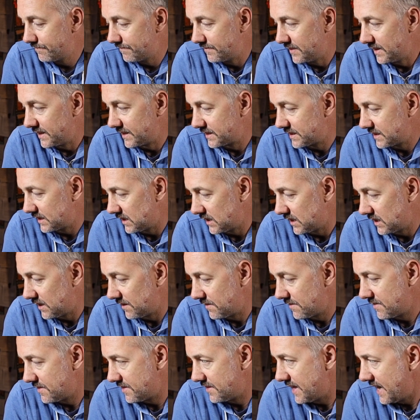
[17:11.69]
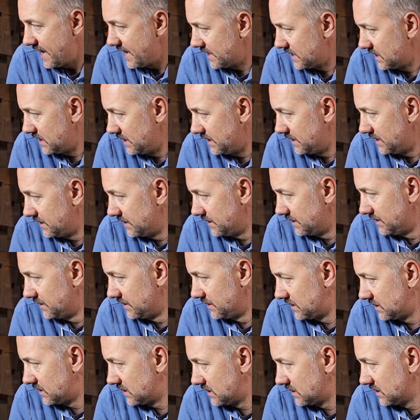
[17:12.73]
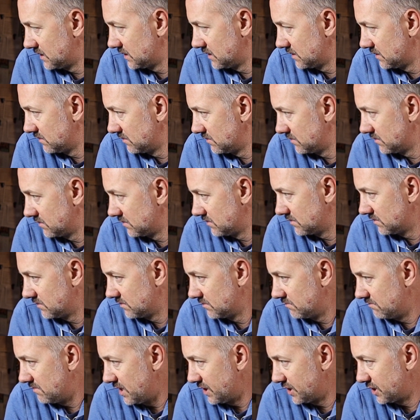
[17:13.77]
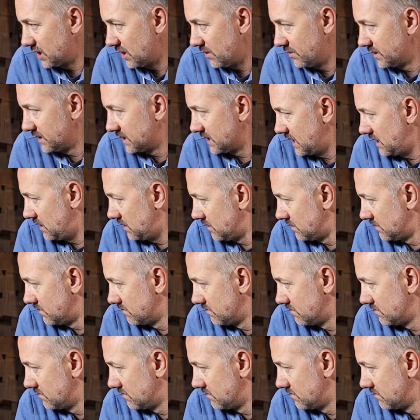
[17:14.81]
But that is my show and tell,